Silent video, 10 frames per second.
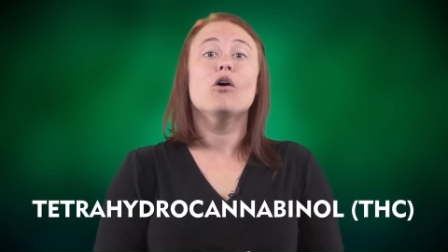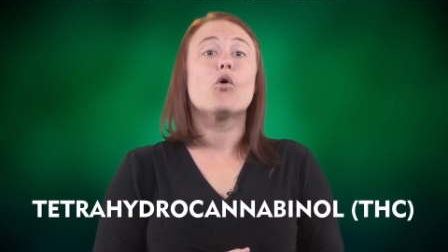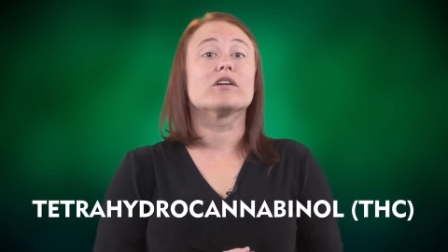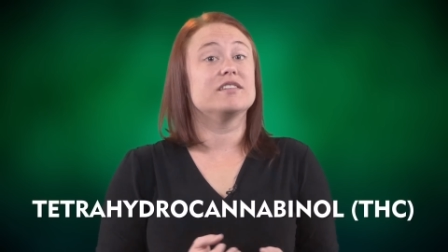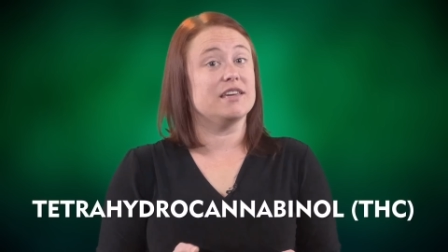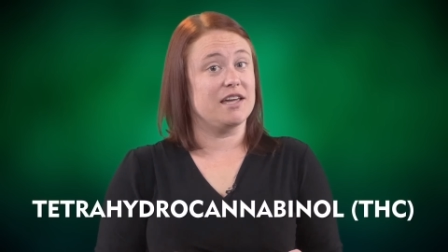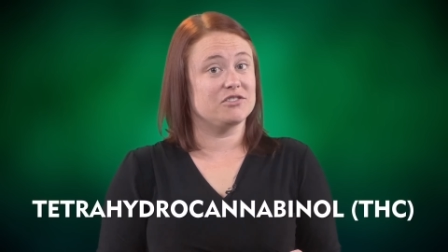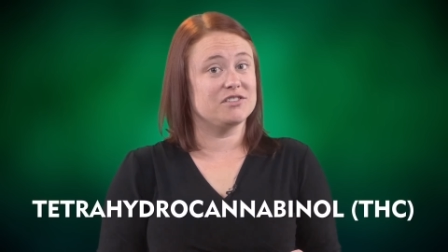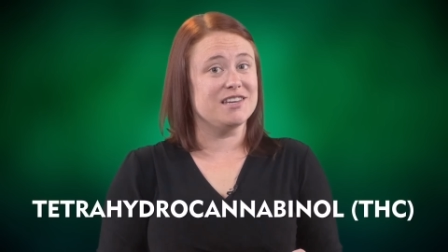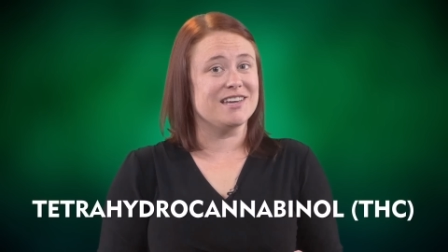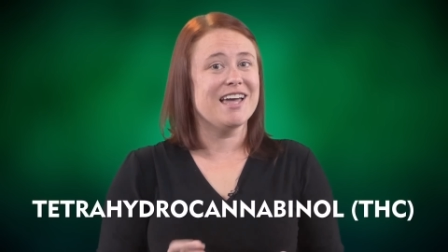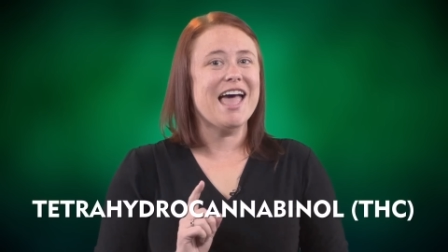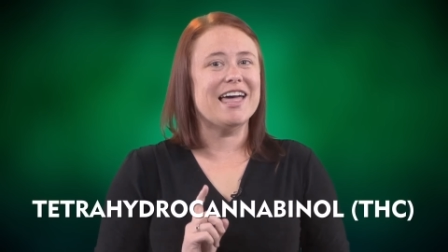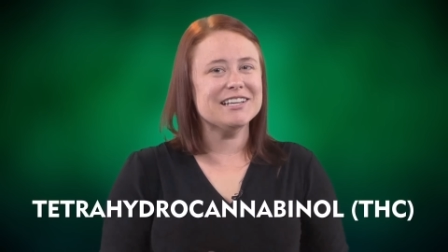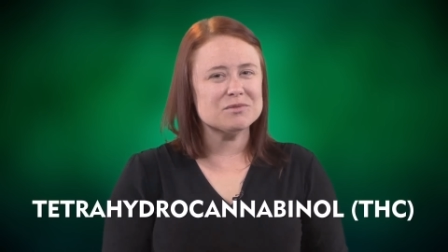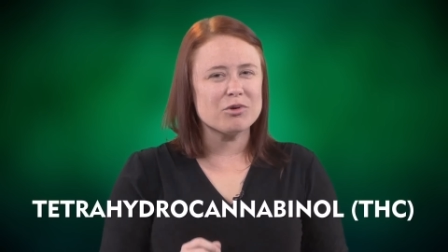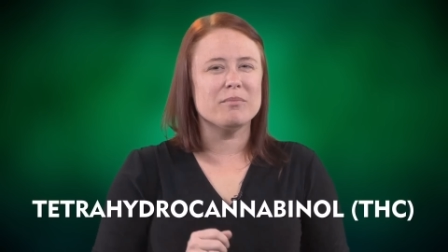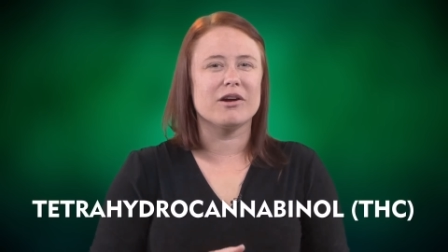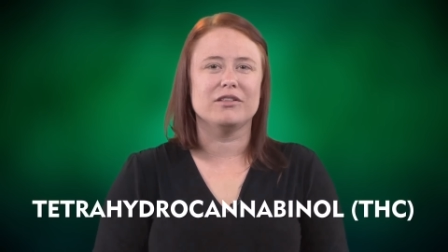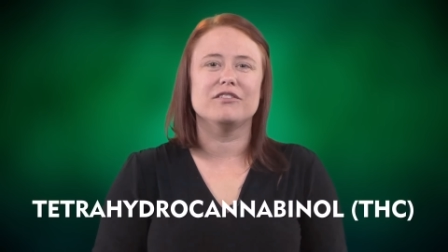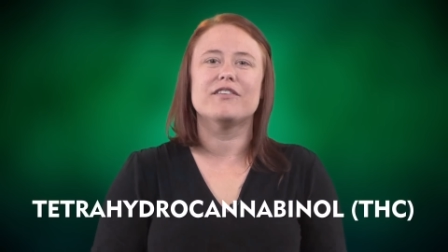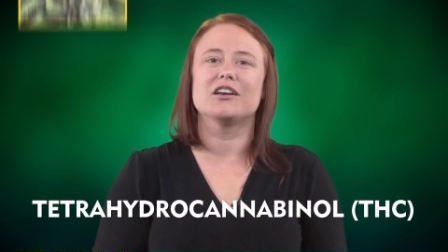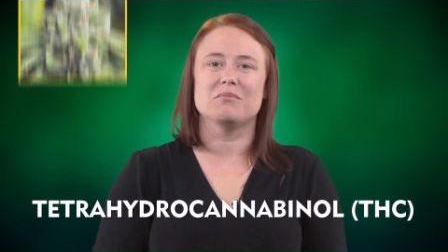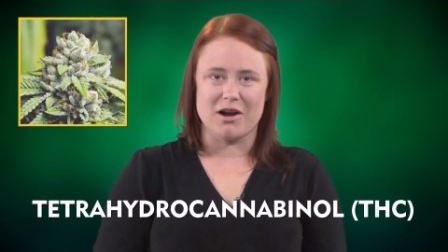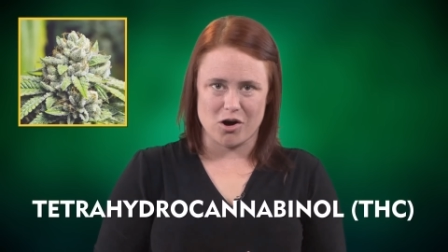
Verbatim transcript: or THC, and it's primarily found in